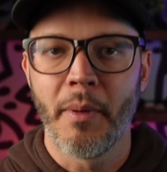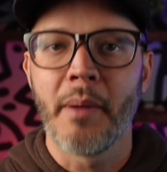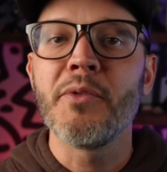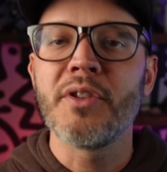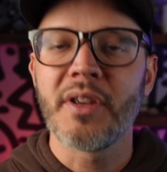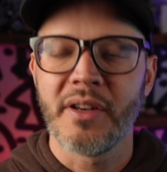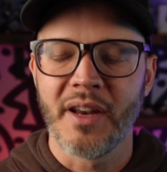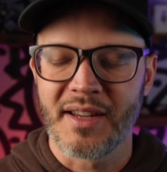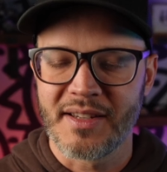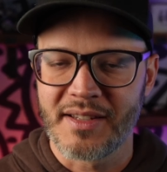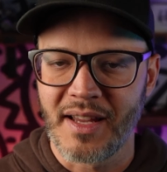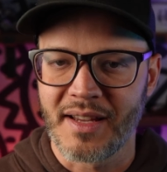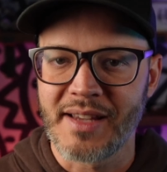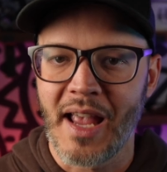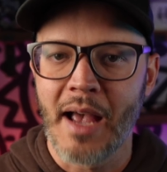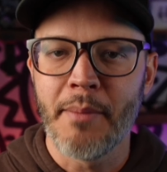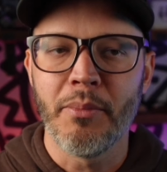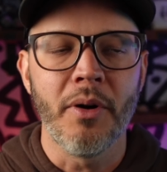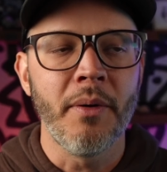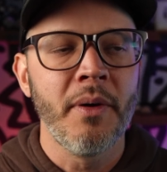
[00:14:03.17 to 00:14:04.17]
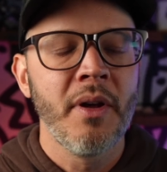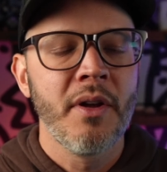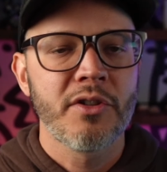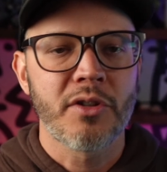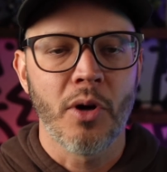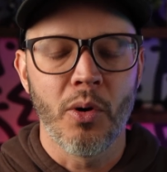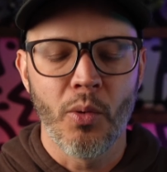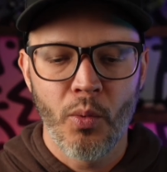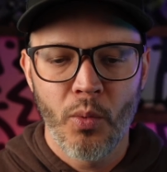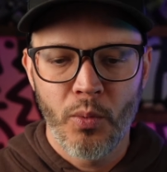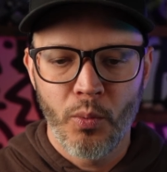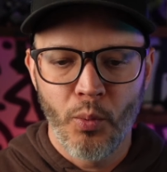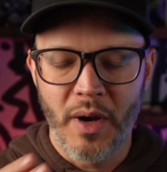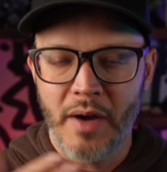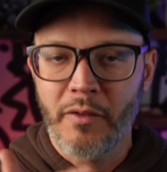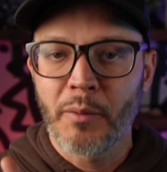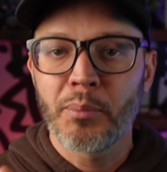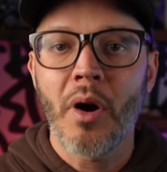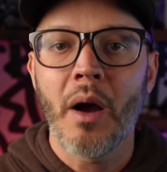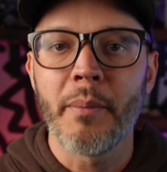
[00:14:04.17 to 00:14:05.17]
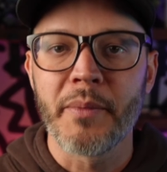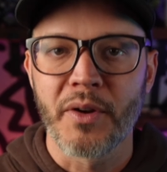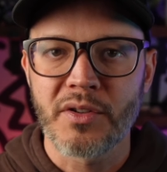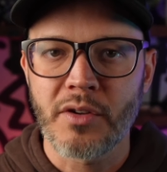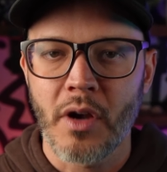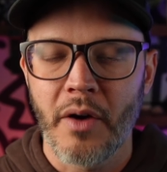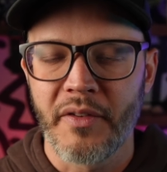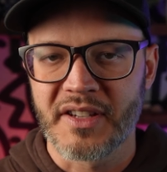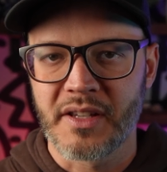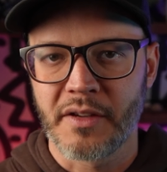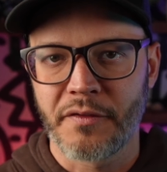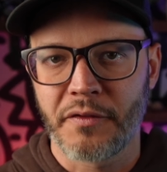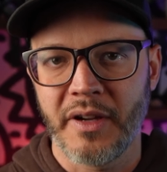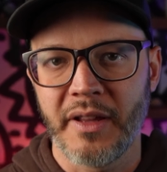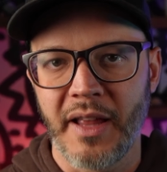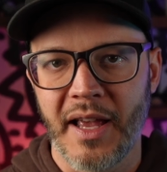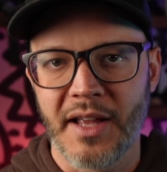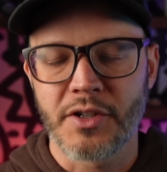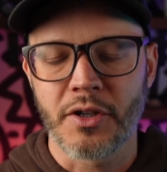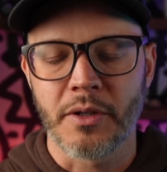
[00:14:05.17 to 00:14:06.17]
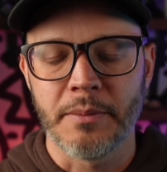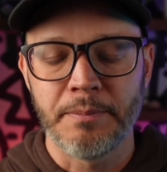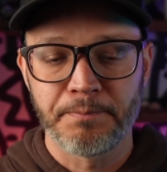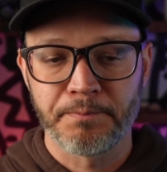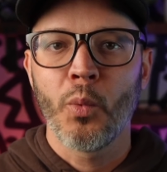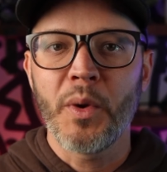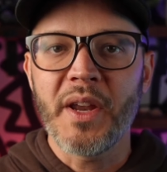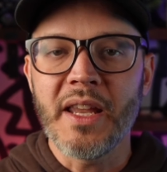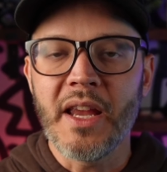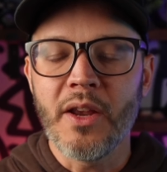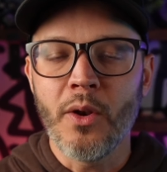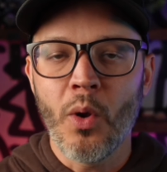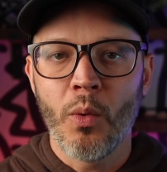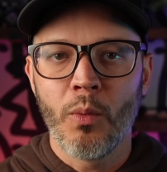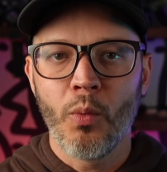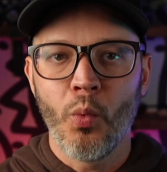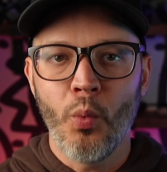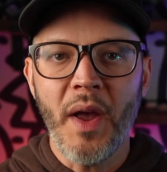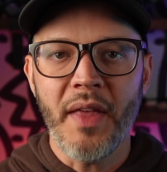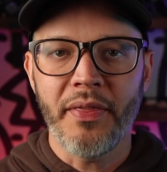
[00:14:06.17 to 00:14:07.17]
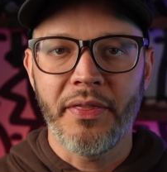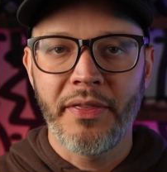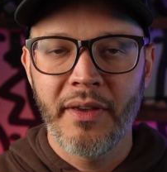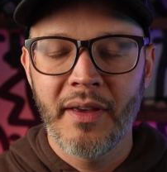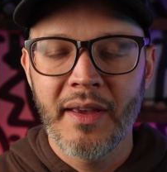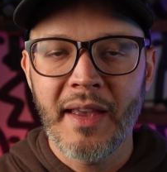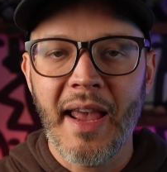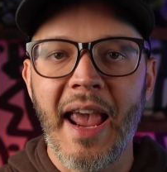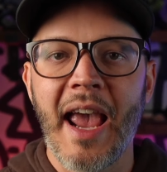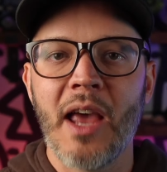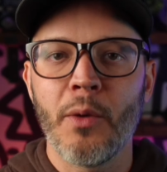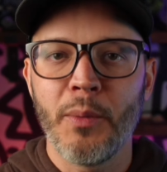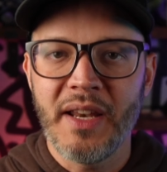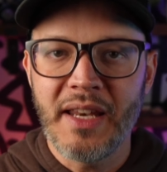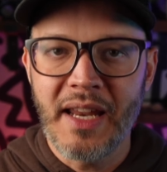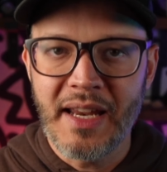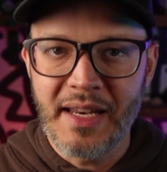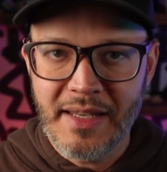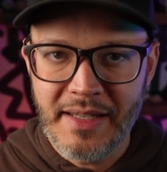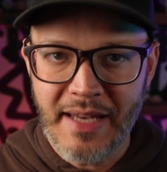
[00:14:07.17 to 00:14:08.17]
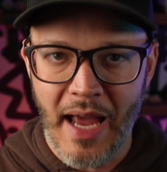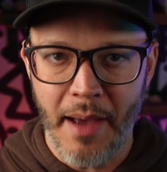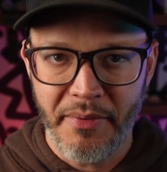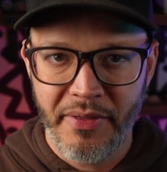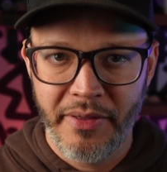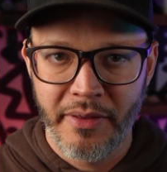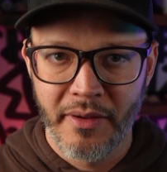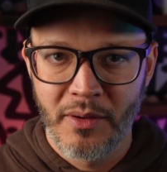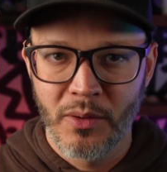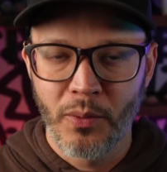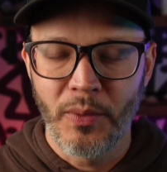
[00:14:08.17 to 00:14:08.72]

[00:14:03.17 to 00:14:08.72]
I'm using it as an example. So whatever problem you're solving as a freelancer, we need width and we need depth.